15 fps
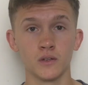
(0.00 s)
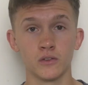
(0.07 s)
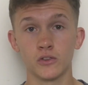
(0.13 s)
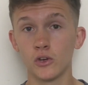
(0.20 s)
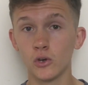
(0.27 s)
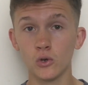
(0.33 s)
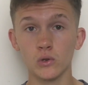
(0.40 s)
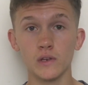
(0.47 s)

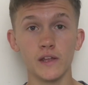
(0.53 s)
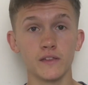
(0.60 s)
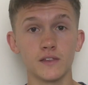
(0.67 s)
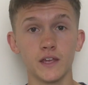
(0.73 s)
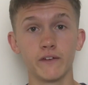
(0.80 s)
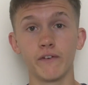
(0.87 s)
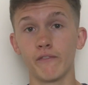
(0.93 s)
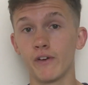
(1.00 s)
So let's
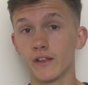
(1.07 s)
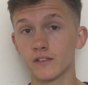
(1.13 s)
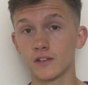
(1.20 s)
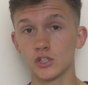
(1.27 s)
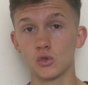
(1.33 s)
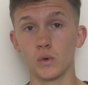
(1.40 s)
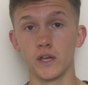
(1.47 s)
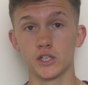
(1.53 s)
say that
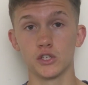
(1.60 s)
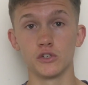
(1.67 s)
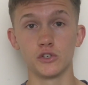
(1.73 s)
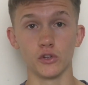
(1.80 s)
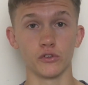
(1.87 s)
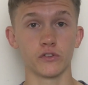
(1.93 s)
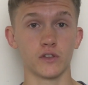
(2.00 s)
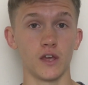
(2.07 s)
situation
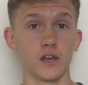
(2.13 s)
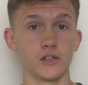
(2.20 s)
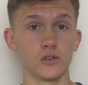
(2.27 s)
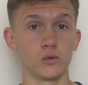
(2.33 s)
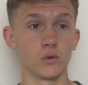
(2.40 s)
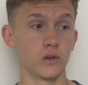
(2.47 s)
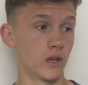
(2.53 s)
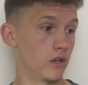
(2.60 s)
does scare
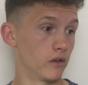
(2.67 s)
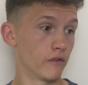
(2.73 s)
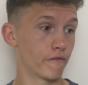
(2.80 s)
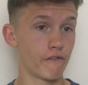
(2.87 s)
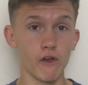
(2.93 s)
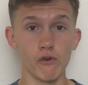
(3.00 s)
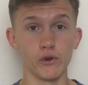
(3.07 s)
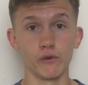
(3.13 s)
you, and
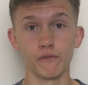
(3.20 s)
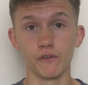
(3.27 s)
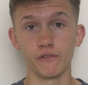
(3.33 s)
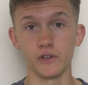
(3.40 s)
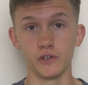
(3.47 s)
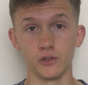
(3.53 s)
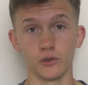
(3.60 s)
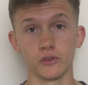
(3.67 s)
fair enough if
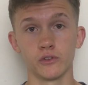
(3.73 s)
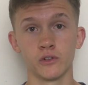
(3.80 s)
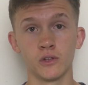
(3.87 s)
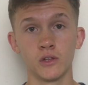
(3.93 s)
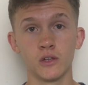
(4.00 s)
it does.